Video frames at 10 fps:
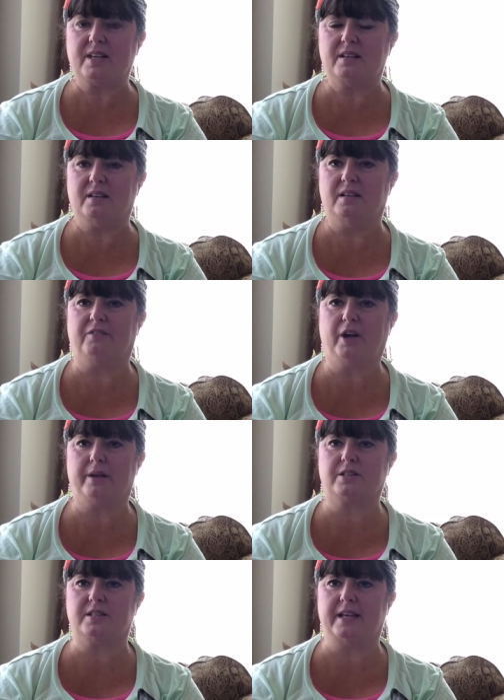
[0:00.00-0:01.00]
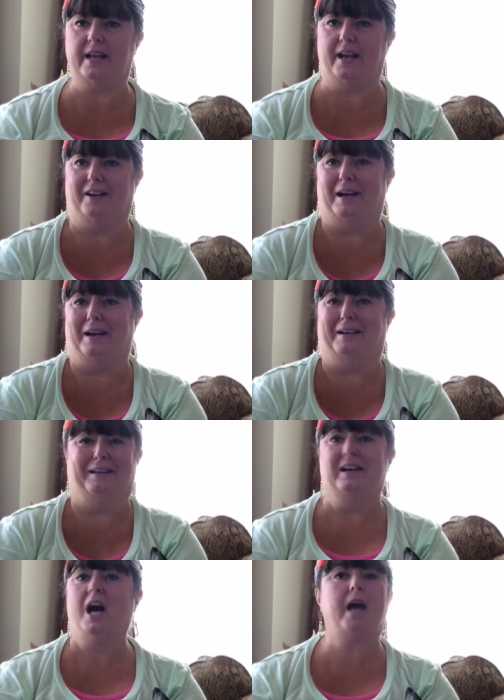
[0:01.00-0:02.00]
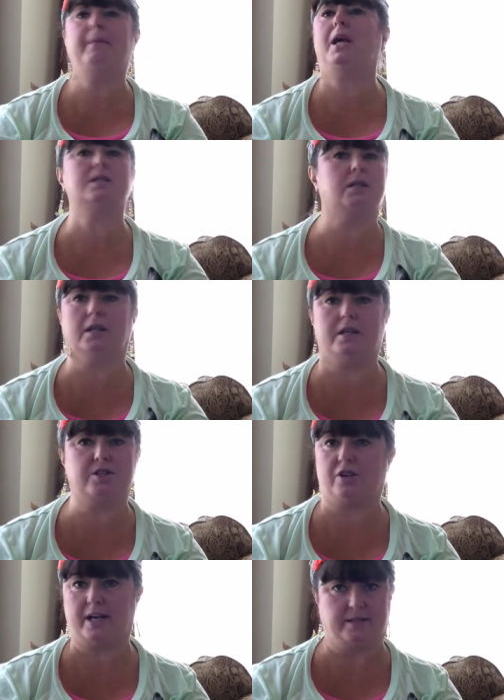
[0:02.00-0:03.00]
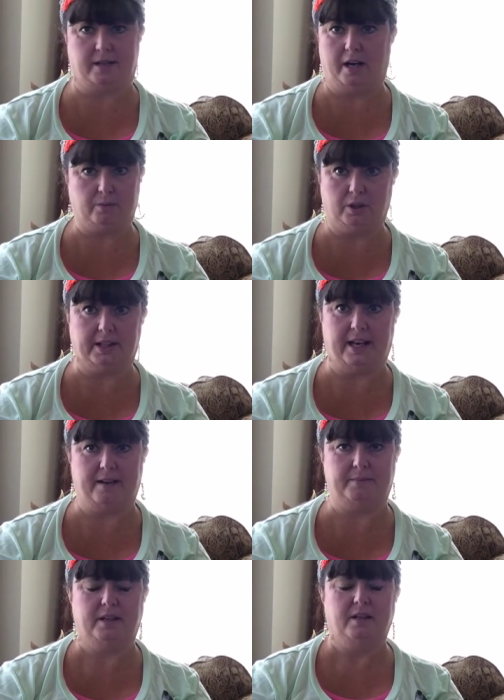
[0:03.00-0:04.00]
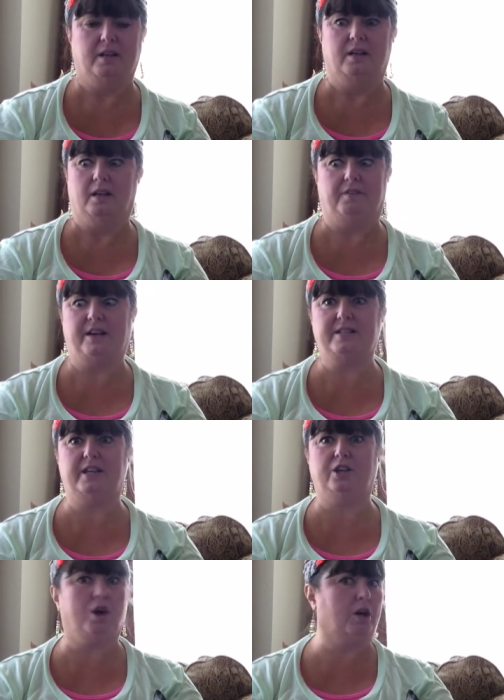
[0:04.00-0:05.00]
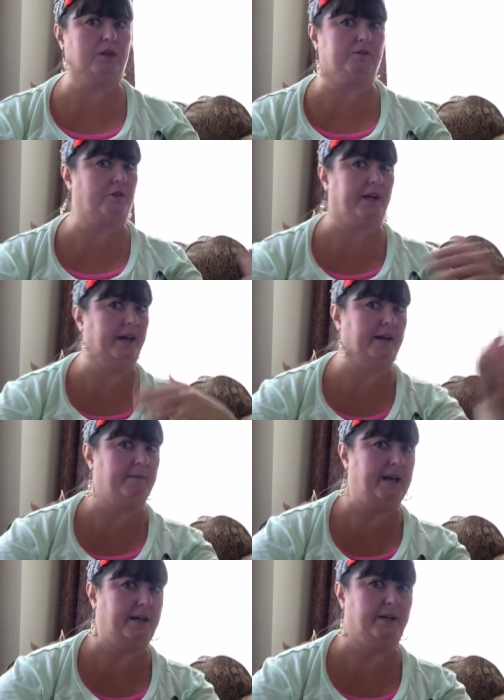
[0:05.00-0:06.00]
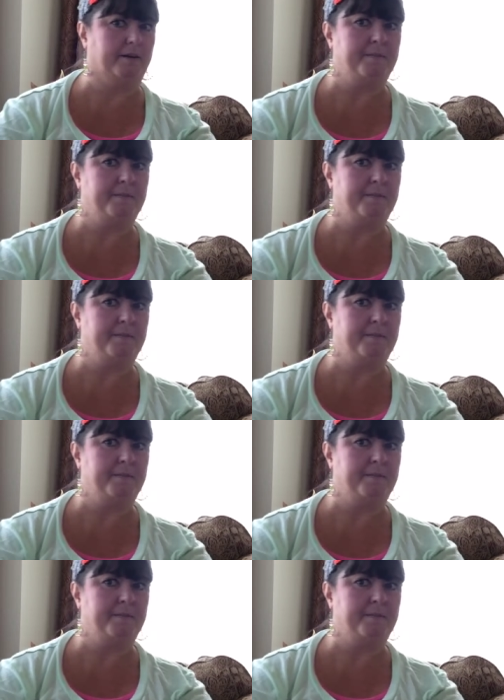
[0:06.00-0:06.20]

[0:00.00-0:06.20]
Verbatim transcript: I forgot what I was going to say. I'm easily distracted, I really am. If I see yarn, forget it, I'm out of here.